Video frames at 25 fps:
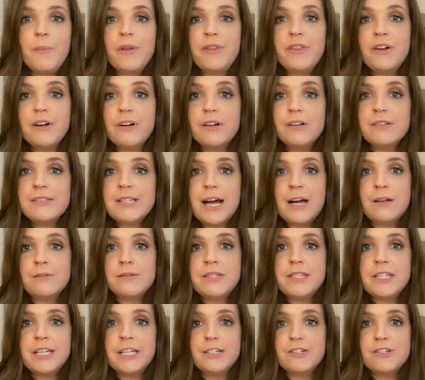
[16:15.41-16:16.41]
but they're all
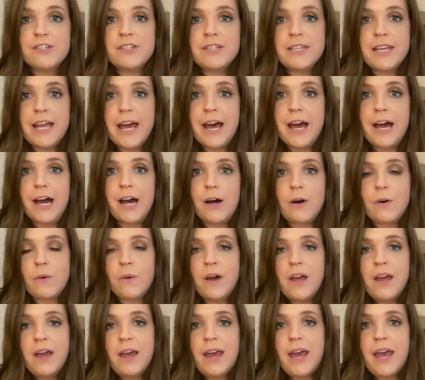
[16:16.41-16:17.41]
downstairs now,
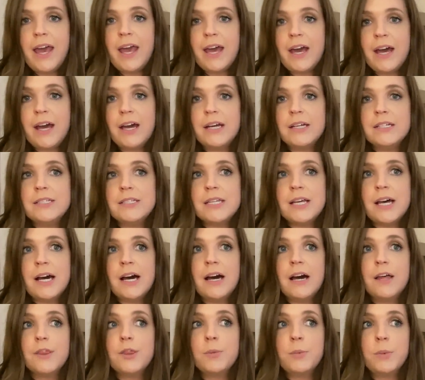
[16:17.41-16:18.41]
and
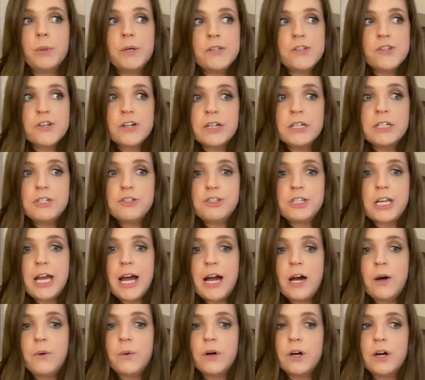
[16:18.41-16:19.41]
uh, the boys are gonna
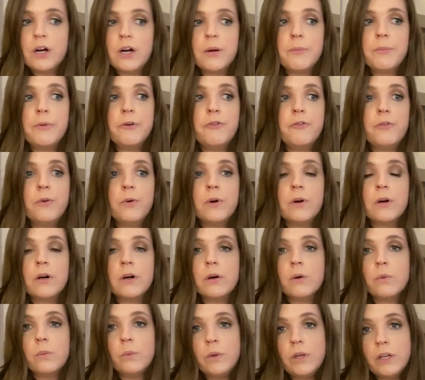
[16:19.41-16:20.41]
shower
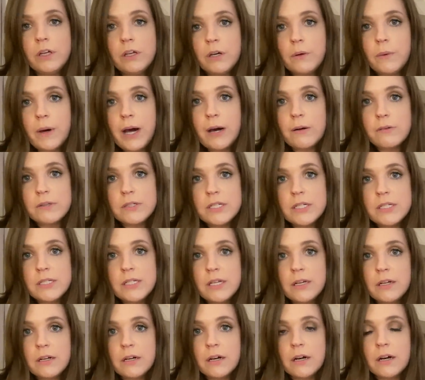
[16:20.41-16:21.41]
before we go out to
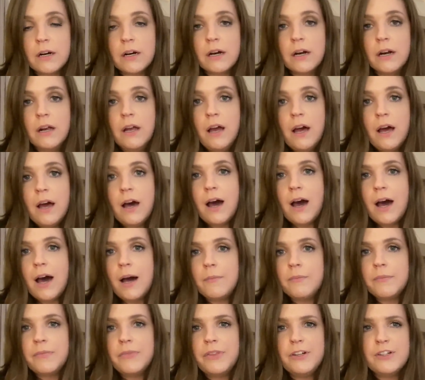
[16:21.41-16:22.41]
dinner.
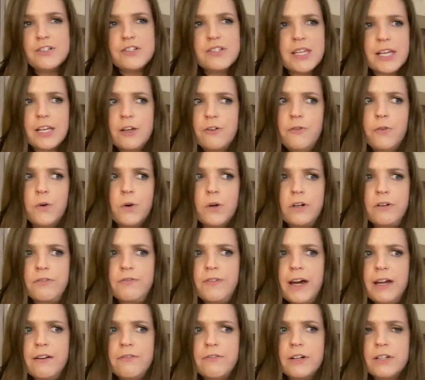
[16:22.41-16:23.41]
Um, there's like four or
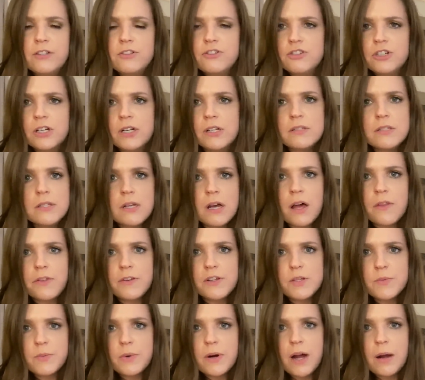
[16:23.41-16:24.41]
five restaurants on
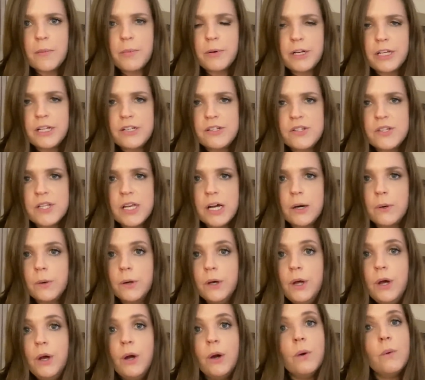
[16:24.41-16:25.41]
this property, so
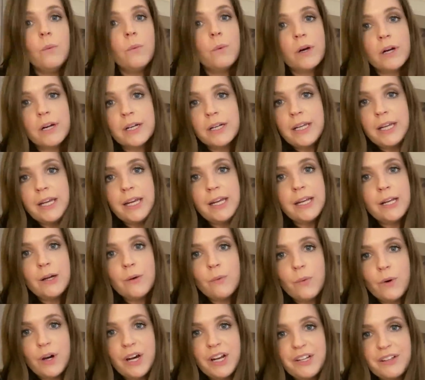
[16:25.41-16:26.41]
we're gonna eat
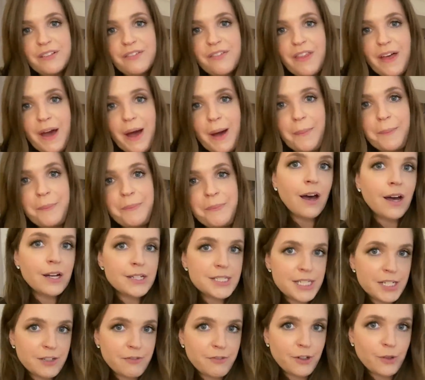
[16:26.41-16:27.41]
at one of them, a
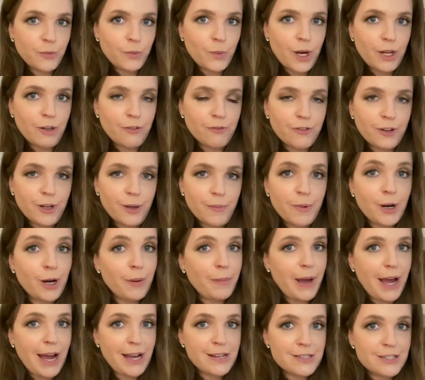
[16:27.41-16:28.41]
different one from our
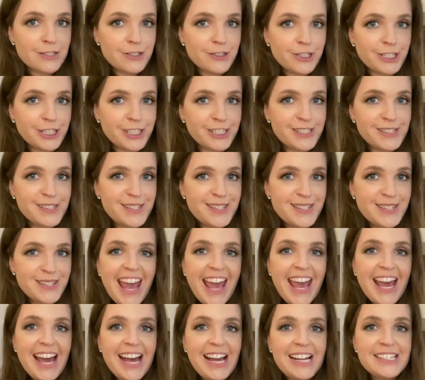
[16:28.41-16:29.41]
passengers.
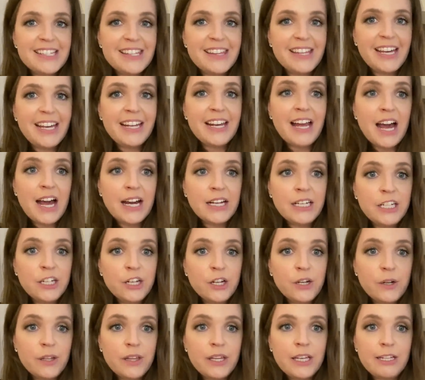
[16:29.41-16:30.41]
And then I need to
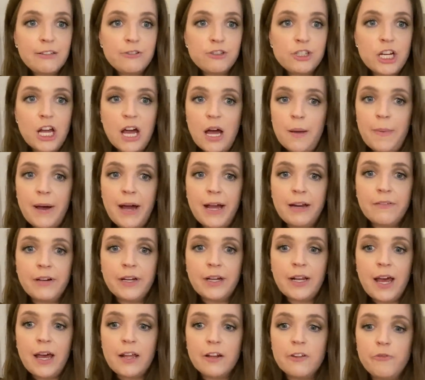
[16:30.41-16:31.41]
go to the gift shop. I
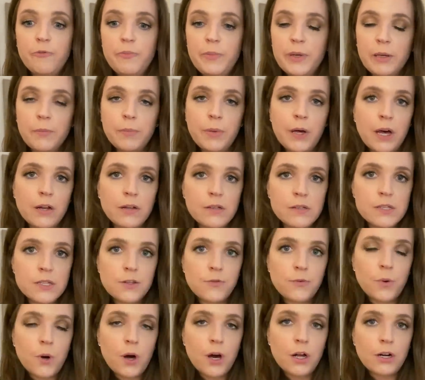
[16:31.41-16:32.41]
ran out of big bottles
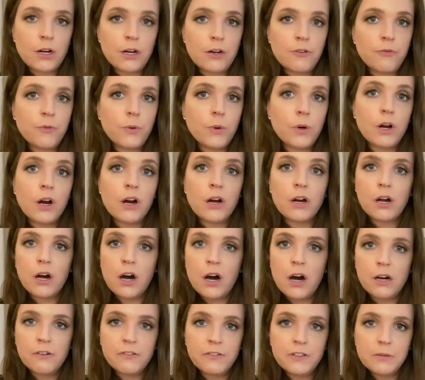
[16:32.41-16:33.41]
of water for our
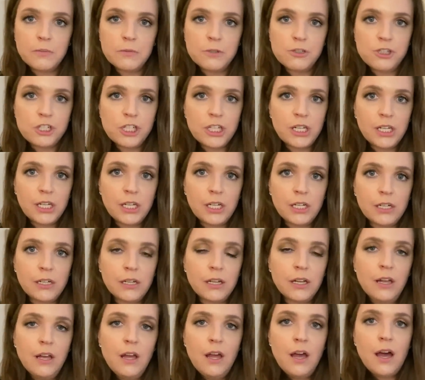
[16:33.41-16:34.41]
coffee
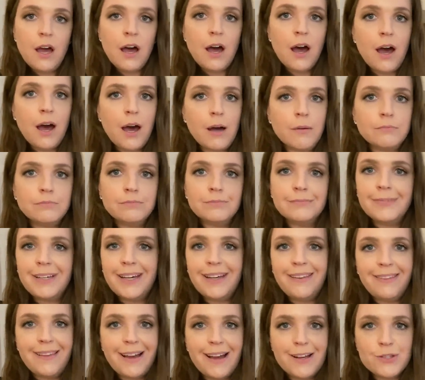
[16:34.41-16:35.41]
machine um,
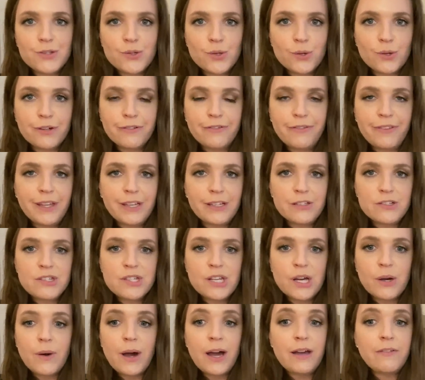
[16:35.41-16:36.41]
and that sort of thing.
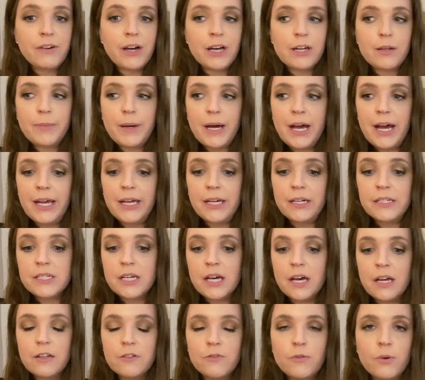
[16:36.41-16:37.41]
So I've gotta buy a
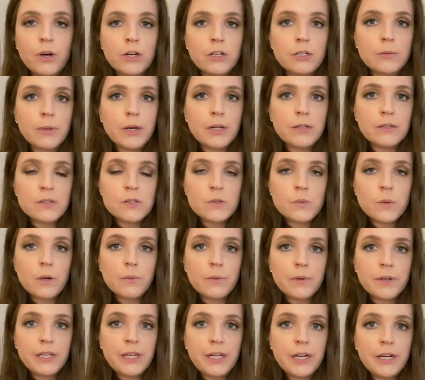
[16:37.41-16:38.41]
ton of water bottles while
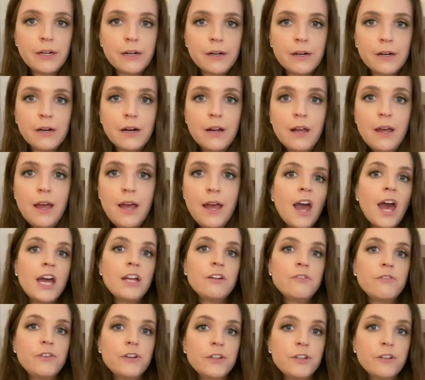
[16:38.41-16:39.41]
we're here.
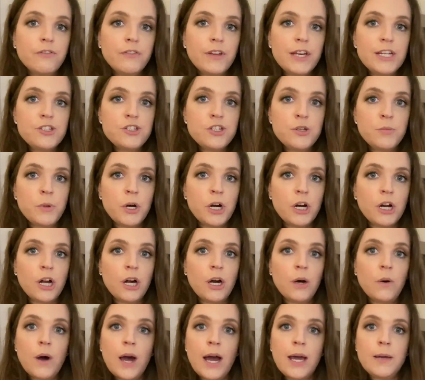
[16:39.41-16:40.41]
And for the flight
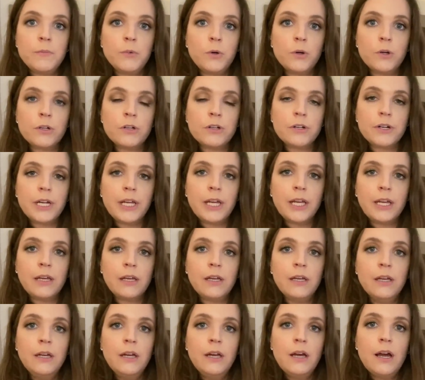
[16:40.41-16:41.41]
tomorrow, I'm
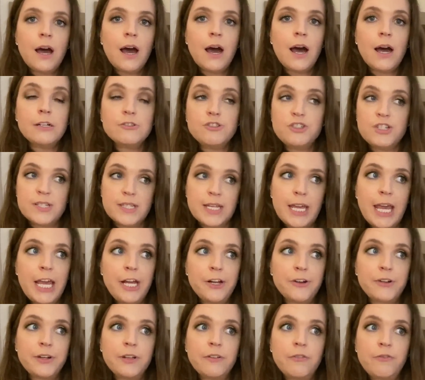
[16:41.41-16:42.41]
ordering Uh, just
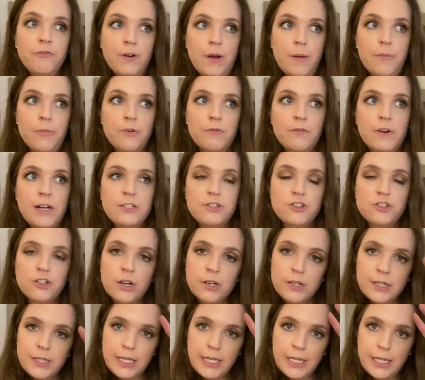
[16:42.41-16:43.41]
catering from the
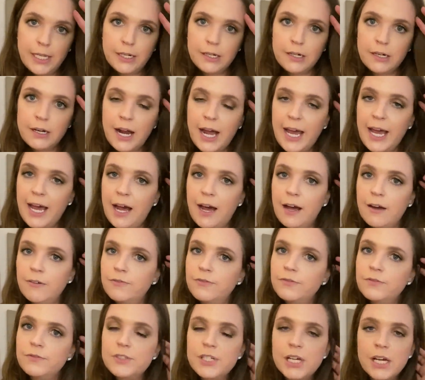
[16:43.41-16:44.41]
restaurant here. I
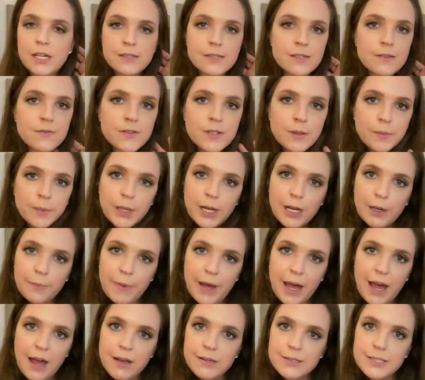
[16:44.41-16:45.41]
have tons of Ziploc
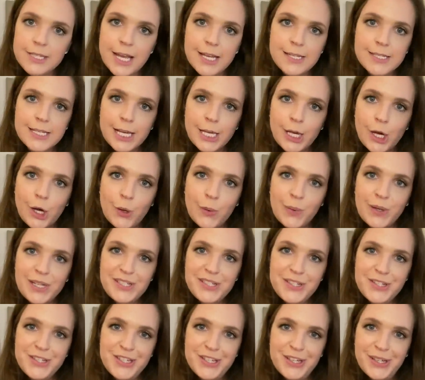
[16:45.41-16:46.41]
bags, as I
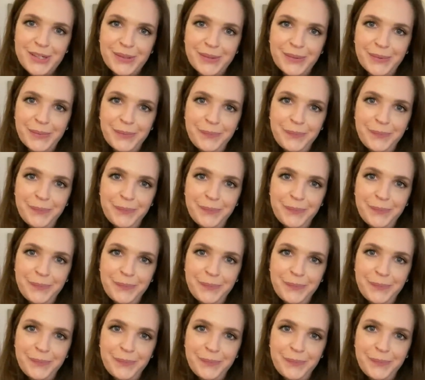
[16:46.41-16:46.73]
always do.